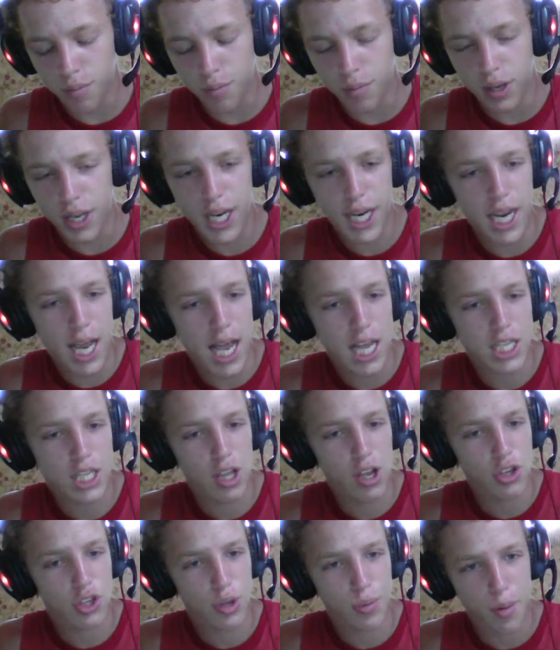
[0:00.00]
He has
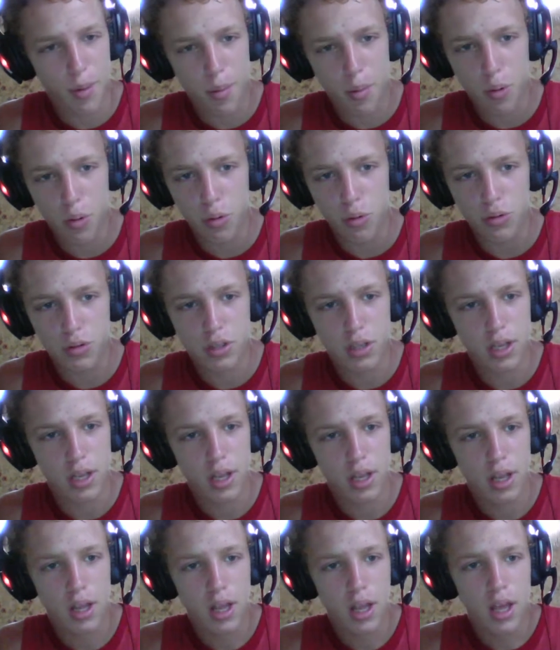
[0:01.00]
no Super Bowls.
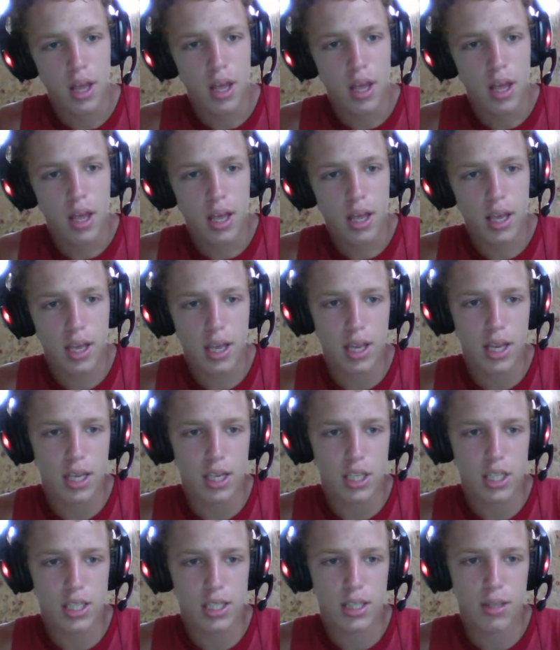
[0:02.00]

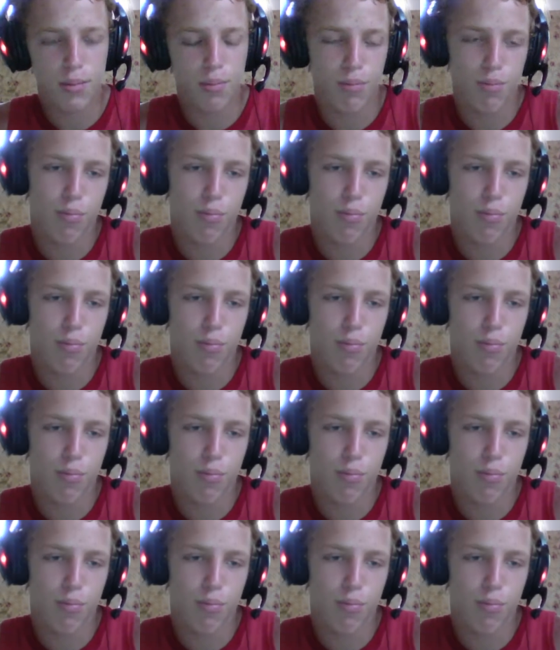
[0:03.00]
He's